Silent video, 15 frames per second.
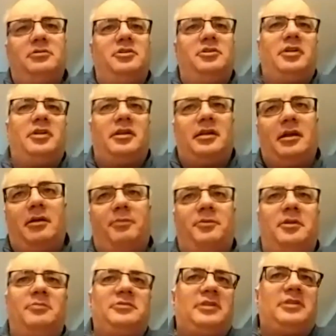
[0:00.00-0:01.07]
You gotta help
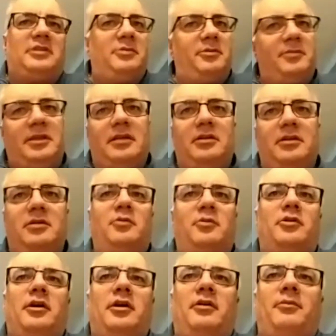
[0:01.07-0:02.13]
them. Some of them need a little more
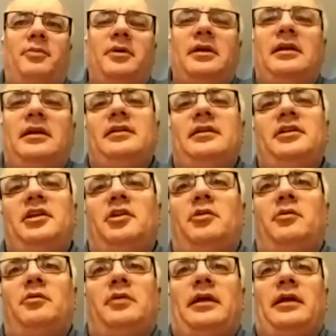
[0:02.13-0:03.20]
help.
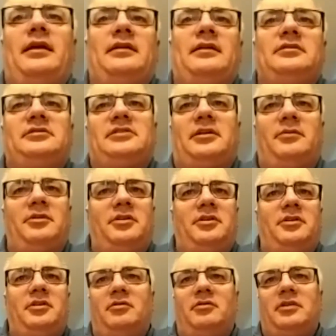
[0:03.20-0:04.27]
And so,
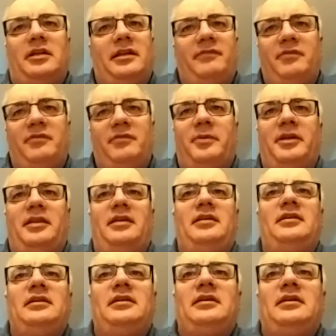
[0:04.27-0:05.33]
not everybody
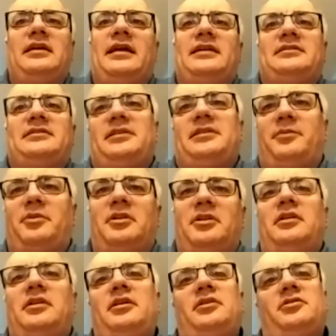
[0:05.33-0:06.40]
has the
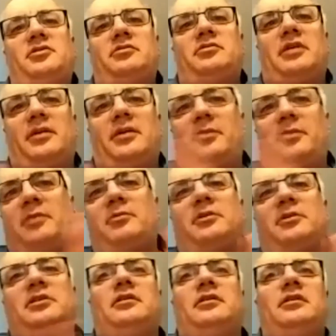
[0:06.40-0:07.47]
ability to come in with
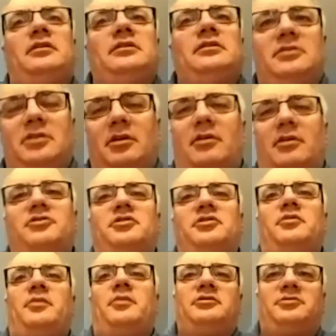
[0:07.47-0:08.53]
the larger
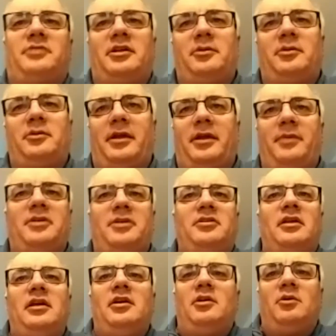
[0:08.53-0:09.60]
amounts right away. But
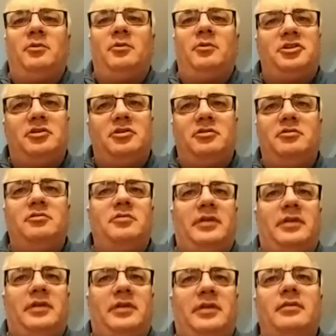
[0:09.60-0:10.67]
what you do,
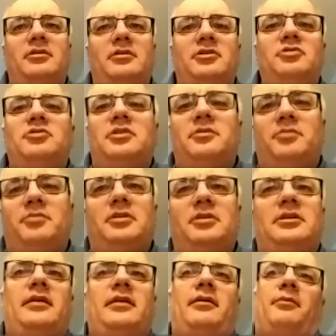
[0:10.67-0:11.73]
again, you can build it
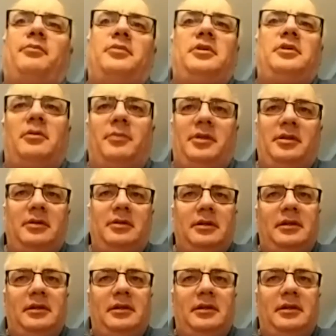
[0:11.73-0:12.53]
up. What I mean?